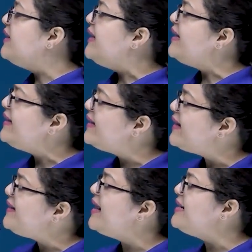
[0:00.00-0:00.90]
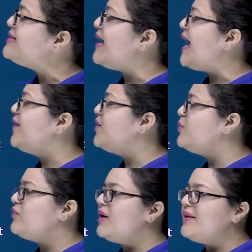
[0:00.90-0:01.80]
in grit and sand
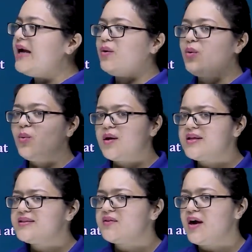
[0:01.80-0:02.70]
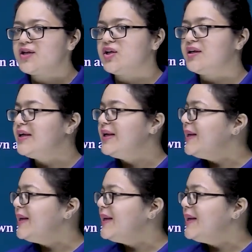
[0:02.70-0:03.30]
removal tank, what is the function?